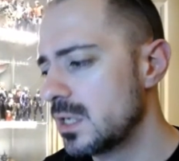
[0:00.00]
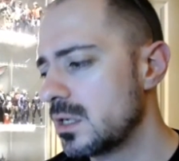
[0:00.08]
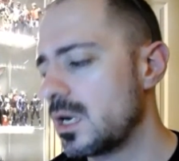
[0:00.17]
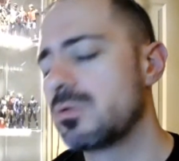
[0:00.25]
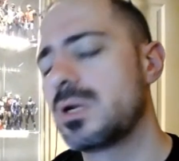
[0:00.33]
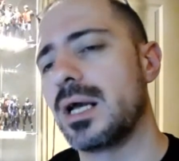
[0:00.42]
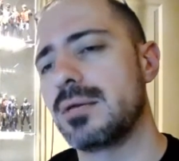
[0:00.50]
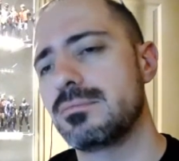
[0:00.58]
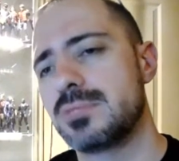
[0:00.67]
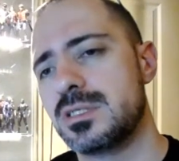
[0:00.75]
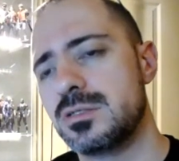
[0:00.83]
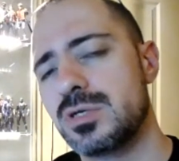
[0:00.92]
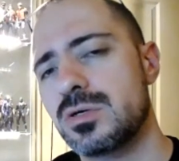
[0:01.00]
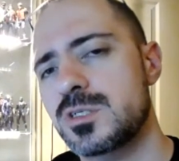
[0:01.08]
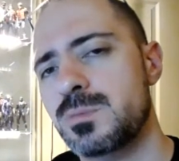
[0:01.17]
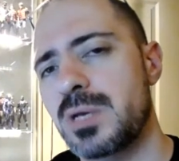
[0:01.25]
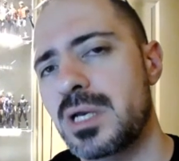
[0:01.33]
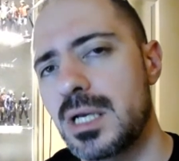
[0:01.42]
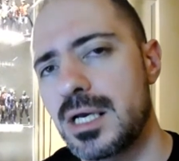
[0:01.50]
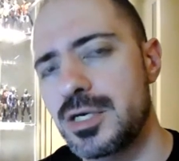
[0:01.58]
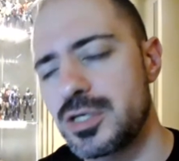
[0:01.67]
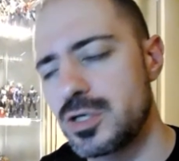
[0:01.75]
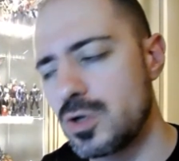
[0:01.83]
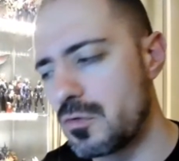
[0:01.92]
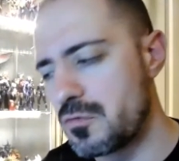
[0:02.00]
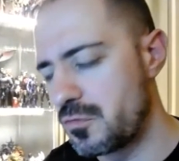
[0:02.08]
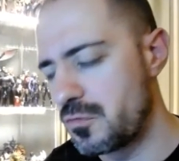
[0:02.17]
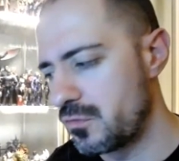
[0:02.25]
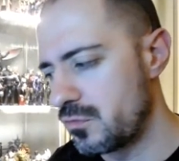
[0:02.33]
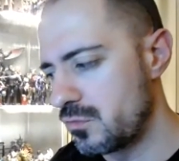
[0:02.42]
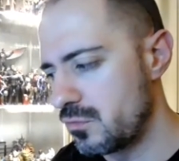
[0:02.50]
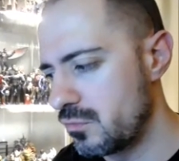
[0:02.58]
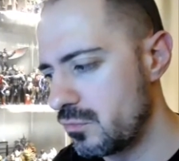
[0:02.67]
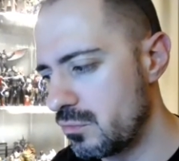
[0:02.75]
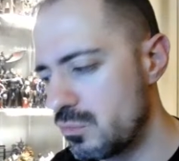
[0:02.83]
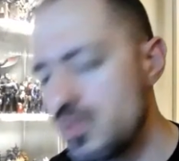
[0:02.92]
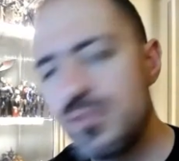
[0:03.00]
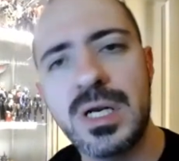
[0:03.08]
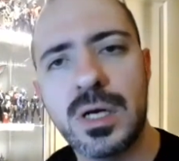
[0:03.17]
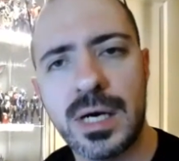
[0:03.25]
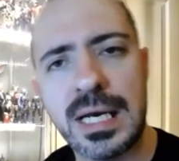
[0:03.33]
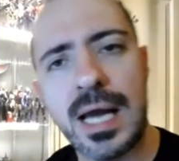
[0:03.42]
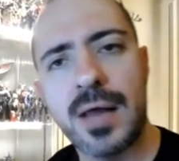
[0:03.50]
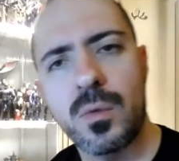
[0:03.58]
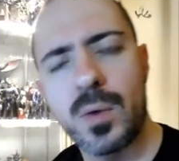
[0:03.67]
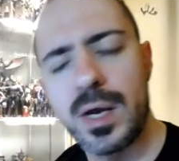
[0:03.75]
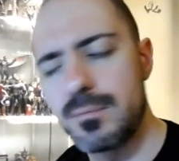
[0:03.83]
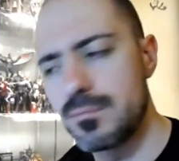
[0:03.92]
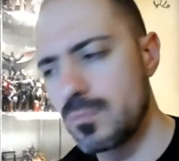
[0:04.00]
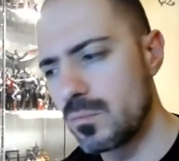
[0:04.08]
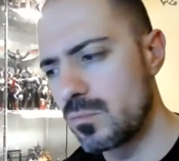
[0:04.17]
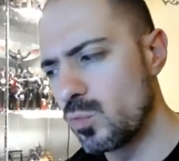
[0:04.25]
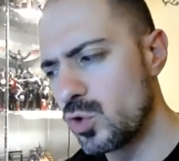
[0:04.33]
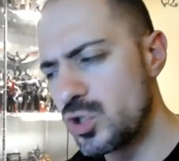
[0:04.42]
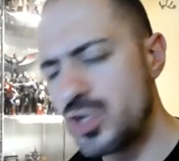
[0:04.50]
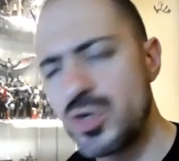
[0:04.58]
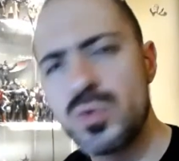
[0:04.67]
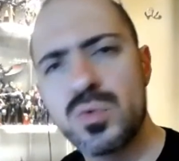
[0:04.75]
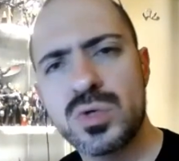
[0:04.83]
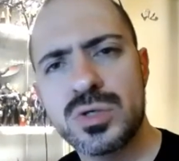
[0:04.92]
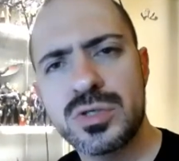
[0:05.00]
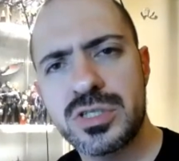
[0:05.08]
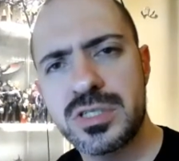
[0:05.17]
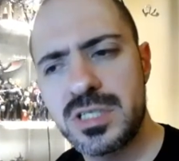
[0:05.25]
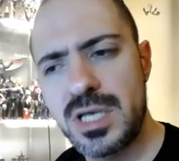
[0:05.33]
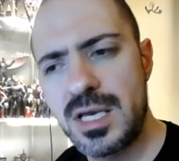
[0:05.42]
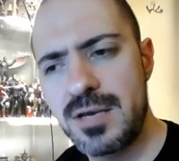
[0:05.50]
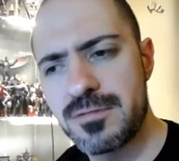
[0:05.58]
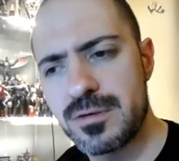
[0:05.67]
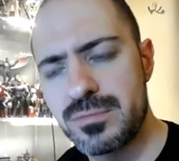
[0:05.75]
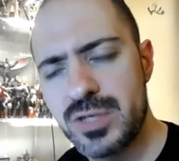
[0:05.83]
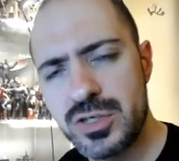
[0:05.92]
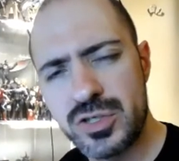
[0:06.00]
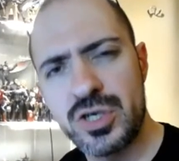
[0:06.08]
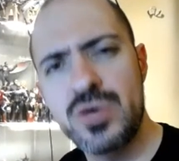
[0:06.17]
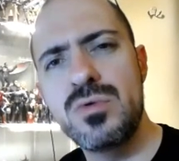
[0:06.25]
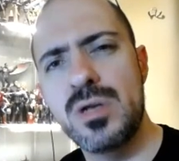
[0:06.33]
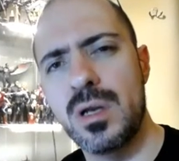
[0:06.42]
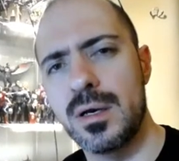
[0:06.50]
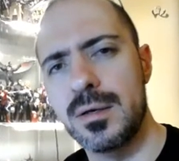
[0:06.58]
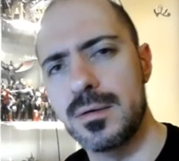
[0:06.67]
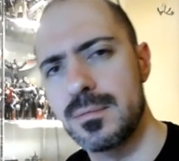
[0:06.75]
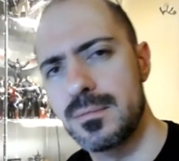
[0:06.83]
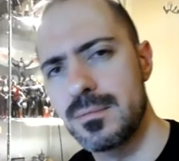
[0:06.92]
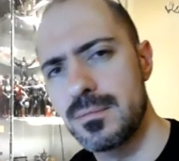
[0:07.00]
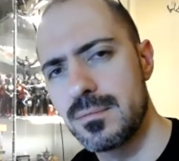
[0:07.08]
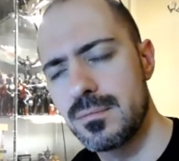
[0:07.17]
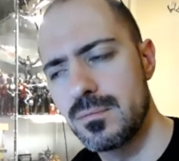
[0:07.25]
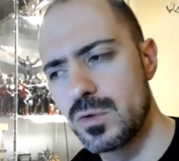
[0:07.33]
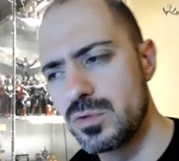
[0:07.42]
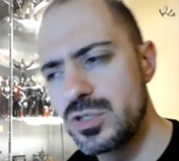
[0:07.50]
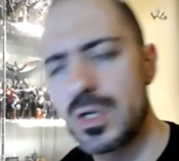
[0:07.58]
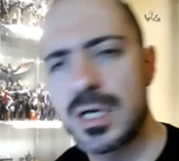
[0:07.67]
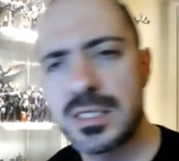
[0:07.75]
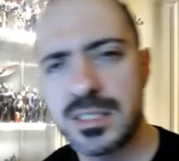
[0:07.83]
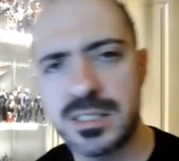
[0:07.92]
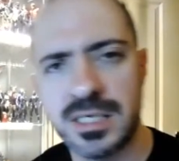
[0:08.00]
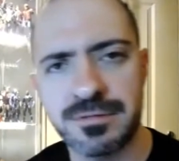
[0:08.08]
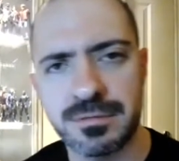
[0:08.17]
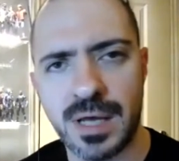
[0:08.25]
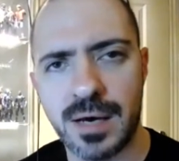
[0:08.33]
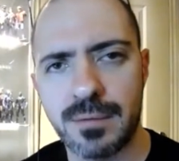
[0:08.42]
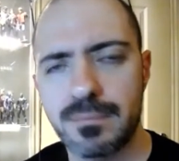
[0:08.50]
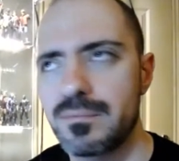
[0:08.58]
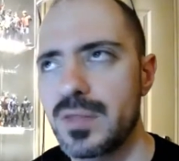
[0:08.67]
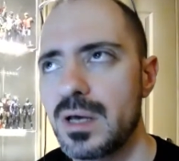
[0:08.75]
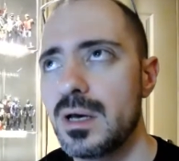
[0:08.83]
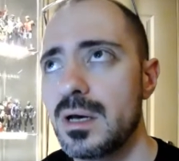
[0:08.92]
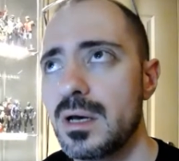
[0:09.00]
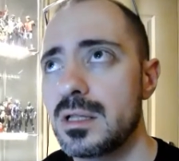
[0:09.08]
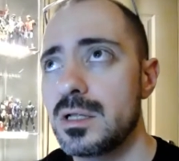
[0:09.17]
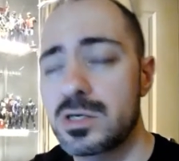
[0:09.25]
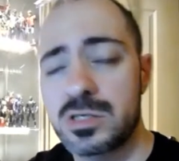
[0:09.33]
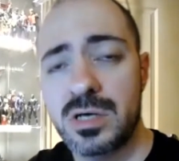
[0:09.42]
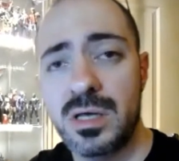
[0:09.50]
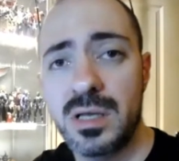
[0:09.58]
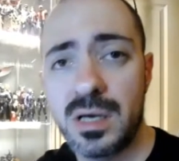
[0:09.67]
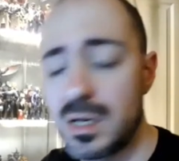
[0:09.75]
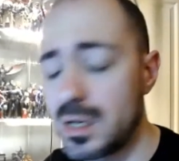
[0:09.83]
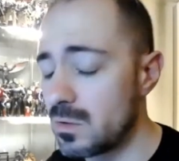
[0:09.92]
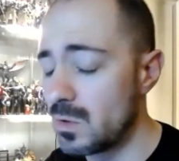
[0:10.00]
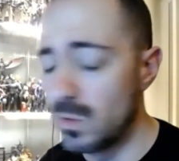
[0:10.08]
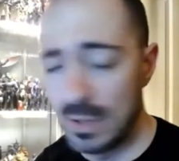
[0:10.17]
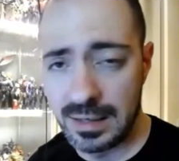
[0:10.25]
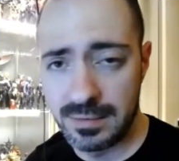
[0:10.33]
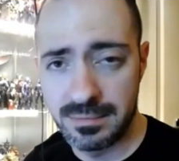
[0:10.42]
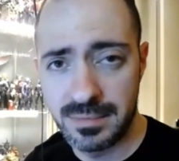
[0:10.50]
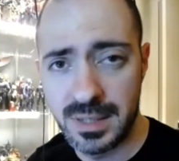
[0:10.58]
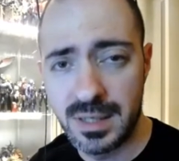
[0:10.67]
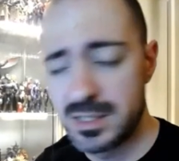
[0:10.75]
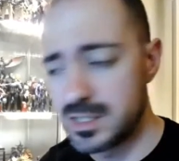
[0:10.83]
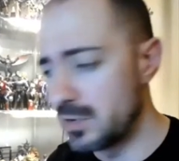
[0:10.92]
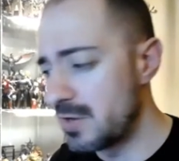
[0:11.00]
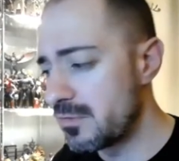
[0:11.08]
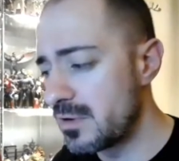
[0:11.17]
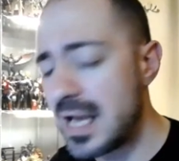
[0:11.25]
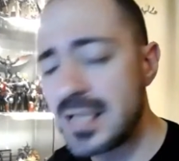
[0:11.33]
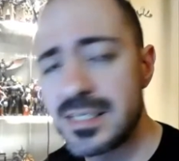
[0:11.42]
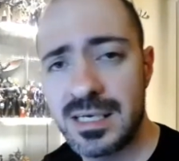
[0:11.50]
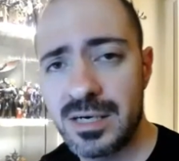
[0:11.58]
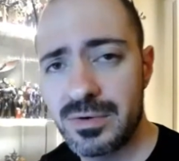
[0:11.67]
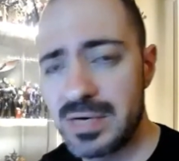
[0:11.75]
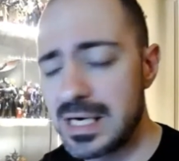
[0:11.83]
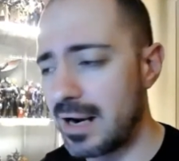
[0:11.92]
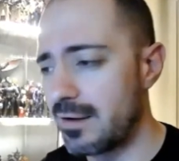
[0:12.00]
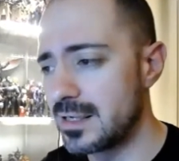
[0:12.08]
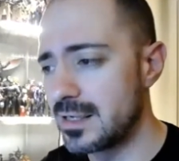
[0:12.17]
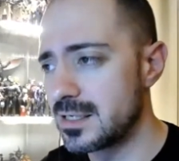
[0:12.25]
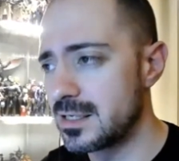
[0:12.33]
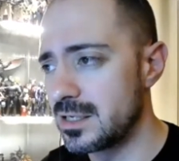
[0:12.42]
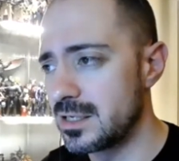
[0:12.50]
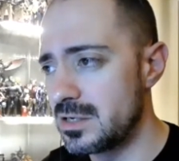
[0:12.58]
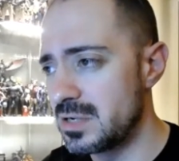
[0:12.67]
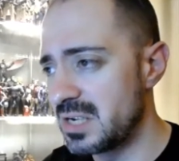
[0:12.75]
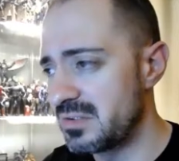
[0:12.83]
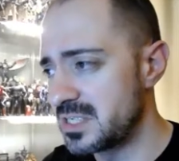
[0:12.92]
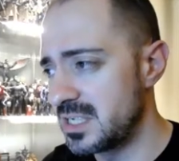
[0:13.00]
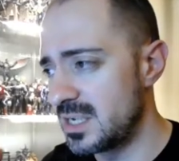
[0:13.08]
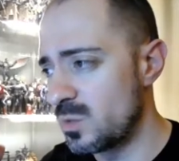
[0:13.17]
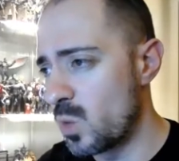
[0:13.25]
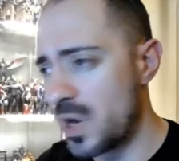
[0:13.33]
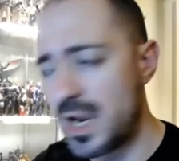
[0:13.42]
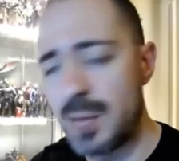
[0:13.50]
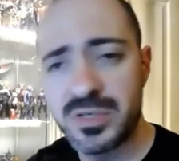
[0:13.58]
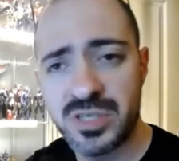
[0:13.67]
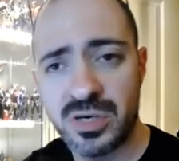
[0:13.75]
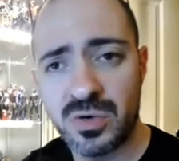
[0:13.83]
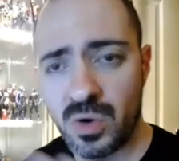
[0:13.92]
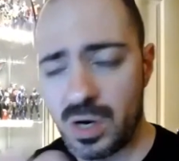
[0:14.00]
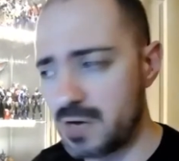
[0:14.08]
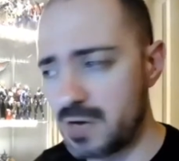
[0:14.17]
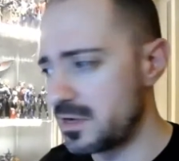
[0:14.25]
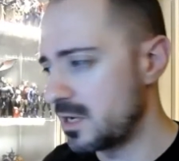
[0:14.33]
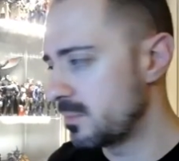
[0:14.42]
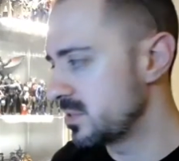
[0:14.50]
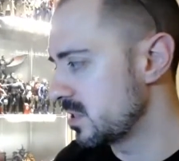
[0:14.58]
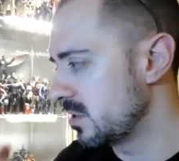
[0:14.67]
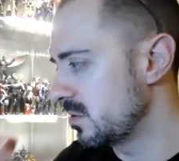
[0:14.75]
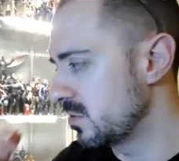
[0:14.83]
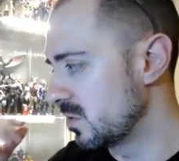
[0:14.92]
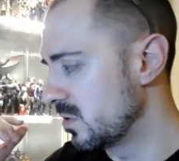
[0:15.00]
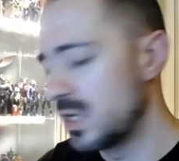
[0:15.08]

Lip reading: Okay, since we got speculation of movie line out of the way, what do you want to see from the Toon line? What would you like to see from that? It looks like they're going to go all in. So every ancillary character that you ever see in one episode or half an episode, or